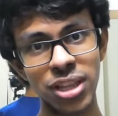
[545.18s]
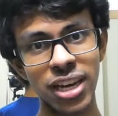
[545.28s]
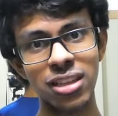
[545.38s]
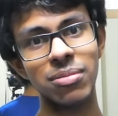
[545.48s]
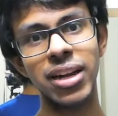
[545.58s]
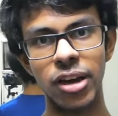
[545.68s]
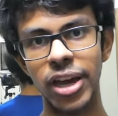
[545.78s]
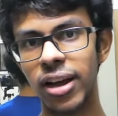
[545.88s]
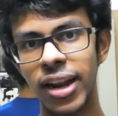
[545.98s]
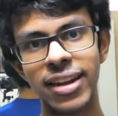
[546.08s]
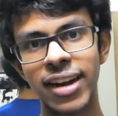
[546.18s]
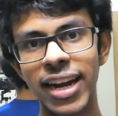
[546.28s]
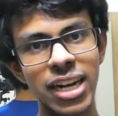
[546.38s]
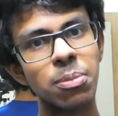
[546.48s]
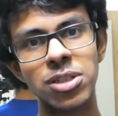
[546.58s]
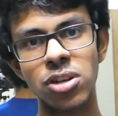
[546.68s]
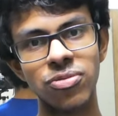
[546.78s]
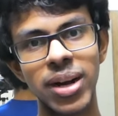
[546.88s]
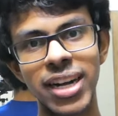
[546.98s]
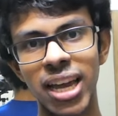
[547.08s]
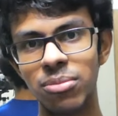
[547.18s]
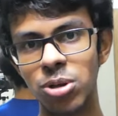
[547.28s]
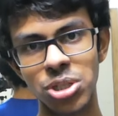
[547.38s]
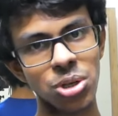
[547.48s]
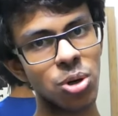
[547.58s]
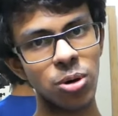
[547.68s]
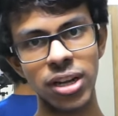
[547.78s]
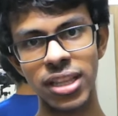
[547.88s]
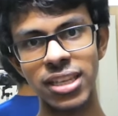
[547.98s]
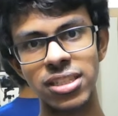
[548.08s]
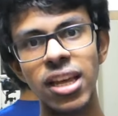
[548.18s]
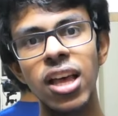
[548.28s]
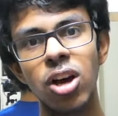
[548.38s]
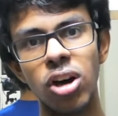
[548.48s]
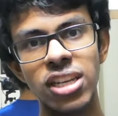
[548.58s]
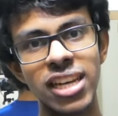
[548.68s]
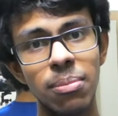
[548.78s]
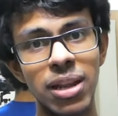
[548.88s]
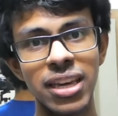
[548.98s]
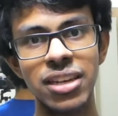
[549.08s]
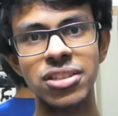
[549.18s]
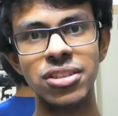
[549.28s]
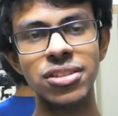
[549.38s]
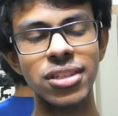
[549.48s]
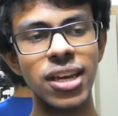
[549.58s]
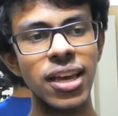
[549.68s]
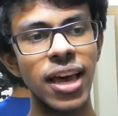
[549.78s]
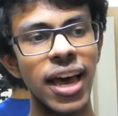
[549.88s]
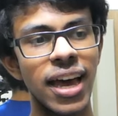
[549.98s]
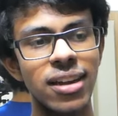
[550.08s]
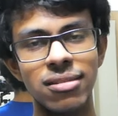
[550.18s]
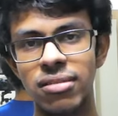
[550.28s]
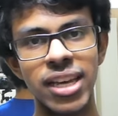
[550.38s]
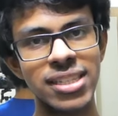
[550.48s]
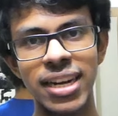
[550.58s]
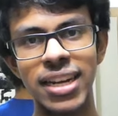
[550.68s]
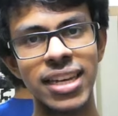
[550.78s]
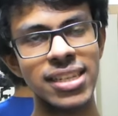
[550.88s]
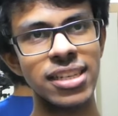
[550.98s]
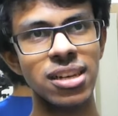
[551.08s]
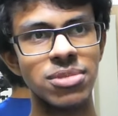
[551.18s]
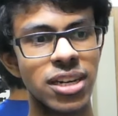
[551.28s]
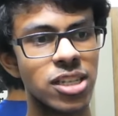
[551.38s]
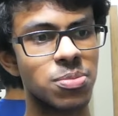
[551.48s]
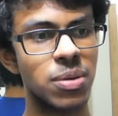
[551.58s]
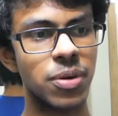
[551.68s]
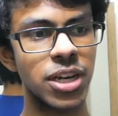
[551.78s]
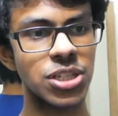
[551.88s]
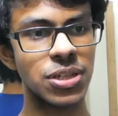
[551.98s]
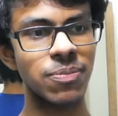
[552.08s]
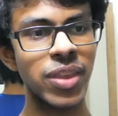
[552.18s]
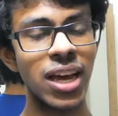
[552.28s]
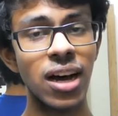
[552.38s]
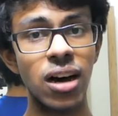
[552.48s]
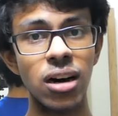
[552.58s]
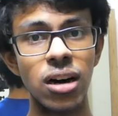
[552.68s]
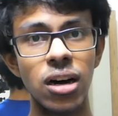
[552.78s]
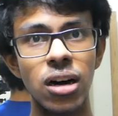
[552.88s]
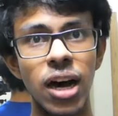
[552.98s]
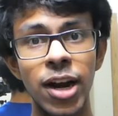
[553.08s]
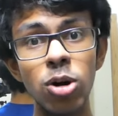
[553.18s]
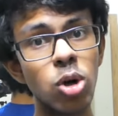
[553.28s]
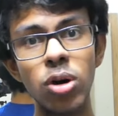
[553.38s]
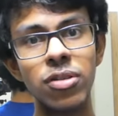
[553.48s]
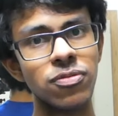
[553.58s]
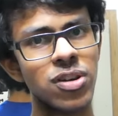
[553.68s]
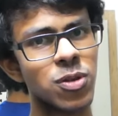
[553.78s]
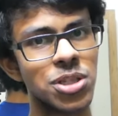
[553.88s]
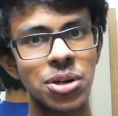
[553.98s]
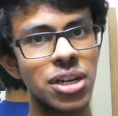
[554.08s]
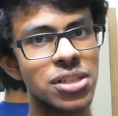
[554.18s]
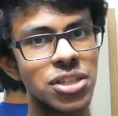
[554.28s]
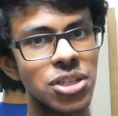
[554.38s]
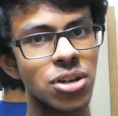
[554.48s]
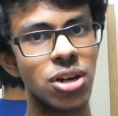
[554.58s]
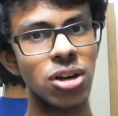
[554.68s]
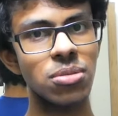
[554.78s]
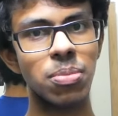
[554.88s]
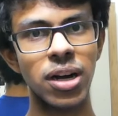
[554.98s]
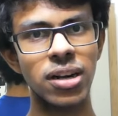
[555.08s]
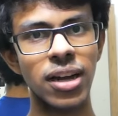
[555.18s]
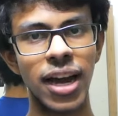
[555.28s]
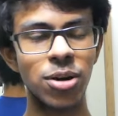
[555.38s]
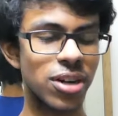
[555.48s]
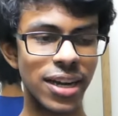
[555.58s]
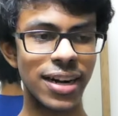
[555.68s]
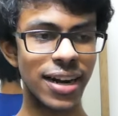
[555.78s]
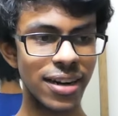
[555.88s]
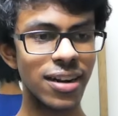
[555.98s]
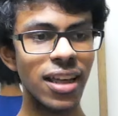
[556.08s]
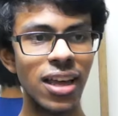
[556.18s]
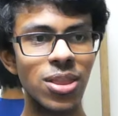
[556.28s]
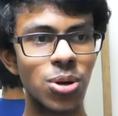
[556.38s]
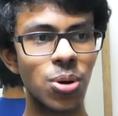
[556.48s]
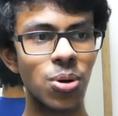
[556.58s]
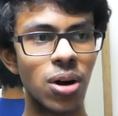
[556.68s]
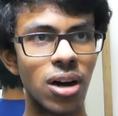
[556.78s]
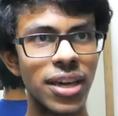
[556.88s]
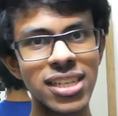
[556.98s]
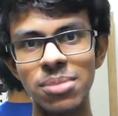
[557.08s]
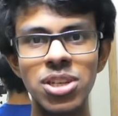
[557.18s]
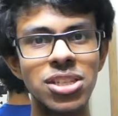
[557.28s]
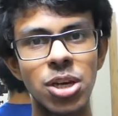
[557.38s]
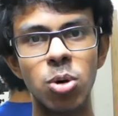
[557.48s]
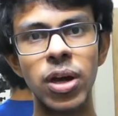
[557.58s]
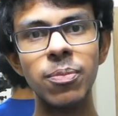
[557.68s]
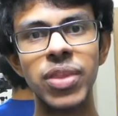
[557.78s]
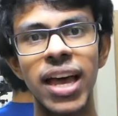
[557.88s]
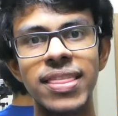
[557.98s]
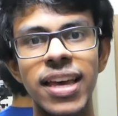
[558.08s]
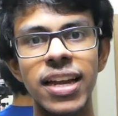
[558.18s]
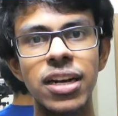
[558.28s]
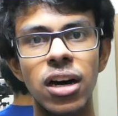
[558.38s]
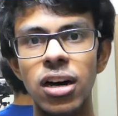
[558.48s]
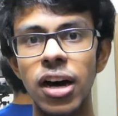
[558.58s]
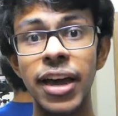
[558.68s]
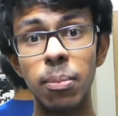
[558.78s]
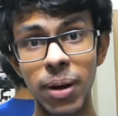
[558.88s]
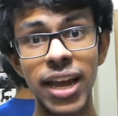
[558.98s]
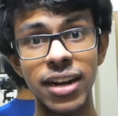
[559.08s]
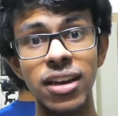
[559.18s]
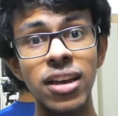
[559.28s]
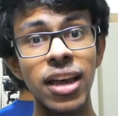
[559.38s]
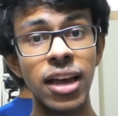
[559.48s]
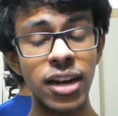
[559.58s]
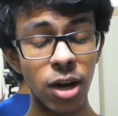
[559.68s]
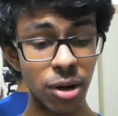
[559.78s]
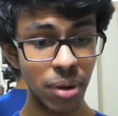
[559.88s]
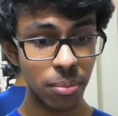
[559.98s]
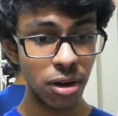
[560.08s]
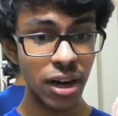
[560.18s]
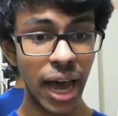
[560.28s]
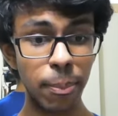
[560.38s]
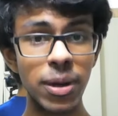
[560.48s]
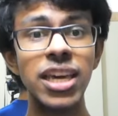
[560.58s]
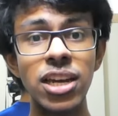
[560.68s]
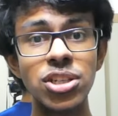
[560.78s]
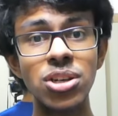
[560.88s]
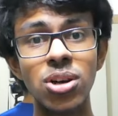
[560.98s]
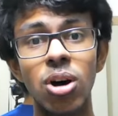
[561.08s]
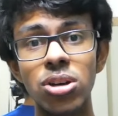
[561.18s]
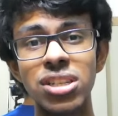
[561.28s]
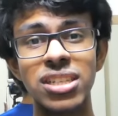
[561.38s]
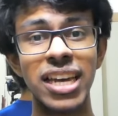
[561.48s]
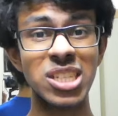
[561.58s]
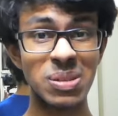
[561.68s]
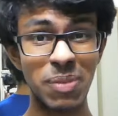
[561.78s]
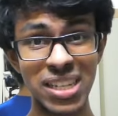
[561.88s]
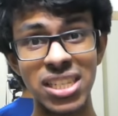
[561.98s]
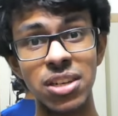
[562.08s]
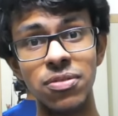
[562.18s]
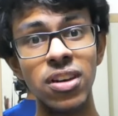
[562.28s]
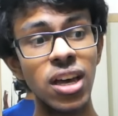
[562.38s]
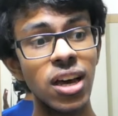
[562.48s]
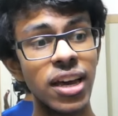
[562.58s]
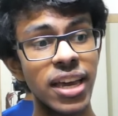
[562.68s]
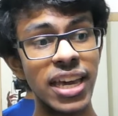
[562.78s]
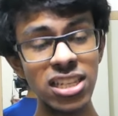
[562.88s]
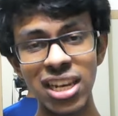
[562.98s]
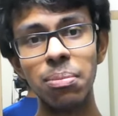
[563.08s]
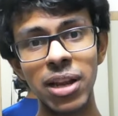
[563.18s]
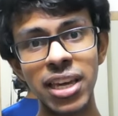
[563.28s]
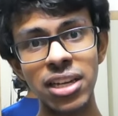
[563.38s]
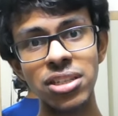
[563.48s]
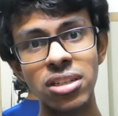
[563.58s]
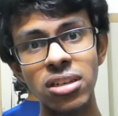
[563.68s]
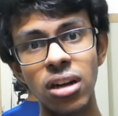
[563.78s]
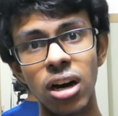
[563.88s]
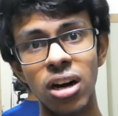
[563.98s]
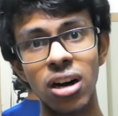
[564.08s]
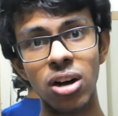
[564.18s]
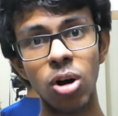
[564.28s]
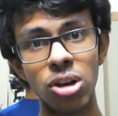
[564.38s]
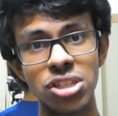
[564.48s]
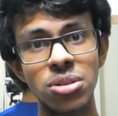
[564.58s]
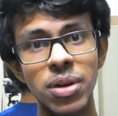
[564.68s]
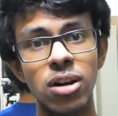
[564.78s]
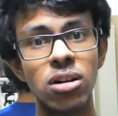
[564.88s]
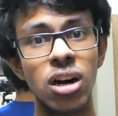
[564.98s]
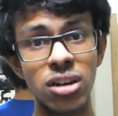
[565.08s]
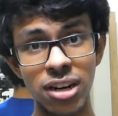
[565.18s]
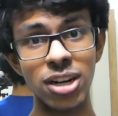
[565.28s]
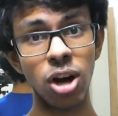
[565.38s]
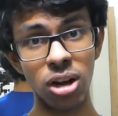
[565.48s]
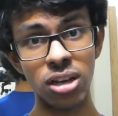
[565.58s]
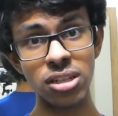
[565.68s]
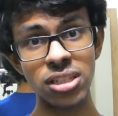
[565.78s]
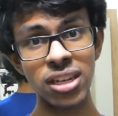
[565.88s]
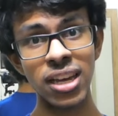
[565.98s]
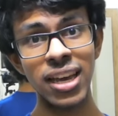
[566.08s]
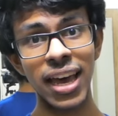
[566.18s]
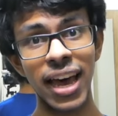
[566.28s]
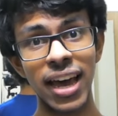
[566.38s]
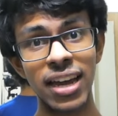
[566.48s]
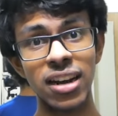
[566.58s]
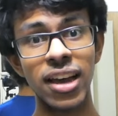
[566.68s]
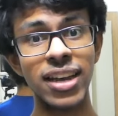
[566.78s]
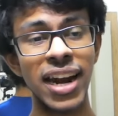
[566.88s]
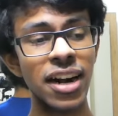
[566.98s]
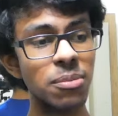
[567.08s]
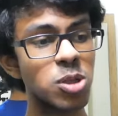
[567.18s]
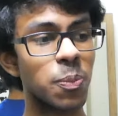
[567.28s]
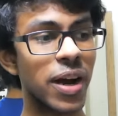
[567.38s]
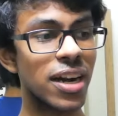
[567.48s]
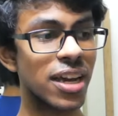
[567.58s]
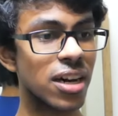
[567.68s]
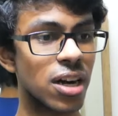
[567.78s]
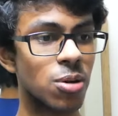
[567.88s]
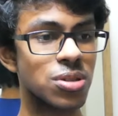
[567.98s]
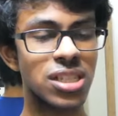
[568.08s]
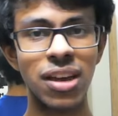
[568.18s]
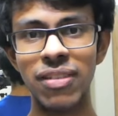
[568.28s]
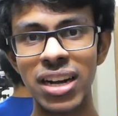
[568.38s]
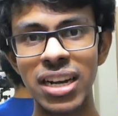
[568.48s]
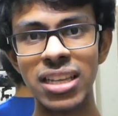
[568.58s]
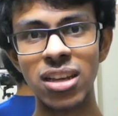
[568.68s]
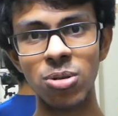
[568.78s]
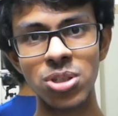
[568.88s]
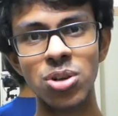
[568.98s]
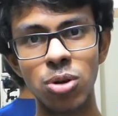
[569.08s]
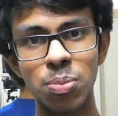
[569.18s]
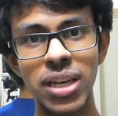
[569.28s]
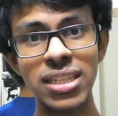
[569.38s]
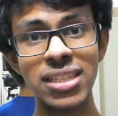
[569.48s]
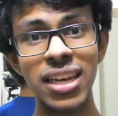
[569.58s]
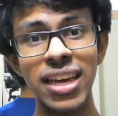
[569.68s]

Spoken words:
diya tha maine. Like 90% of my time used to go in these college applications and SAT, SAT subject test preparation. I don't know if it was a good decision or not, but I don't regret it. So, ye sab cheeze hue, and then I applied. Now remember, application cost is expensive. Each application costed me around $100 and I ended up spending around 70,000 rupees